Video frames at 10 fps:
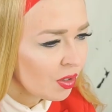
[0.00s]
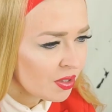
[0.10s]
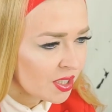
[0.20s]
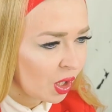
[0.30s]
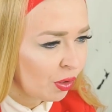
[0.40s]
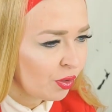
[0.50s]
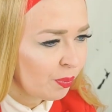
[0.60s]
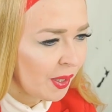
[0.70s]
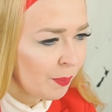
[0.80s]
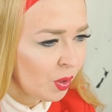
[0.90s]
also for
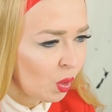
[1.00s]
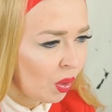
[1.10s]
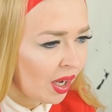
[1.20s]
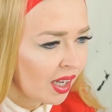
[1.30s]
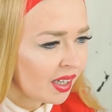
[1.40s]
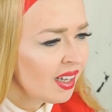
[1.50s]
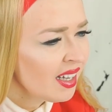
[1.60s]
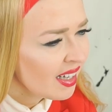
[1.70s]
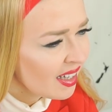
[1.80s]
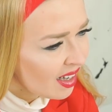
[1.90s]
people who work
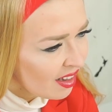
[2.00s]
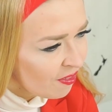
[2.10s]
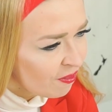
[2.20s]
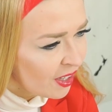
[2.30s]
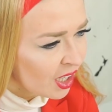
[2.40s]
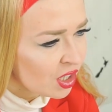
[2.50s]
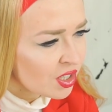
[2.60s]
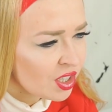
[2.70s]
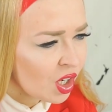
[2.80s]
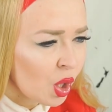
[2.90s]
in other
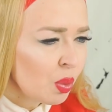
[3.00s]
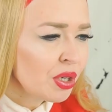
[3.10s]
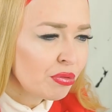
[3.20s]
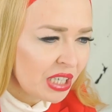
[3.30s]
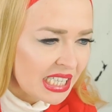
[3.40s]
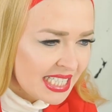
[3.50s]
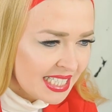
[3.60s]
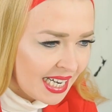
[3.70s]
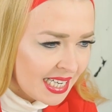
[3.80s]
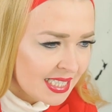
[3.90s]
fields, not only real
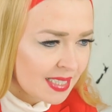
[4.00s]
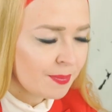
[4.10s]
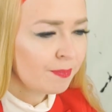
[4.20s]
estate.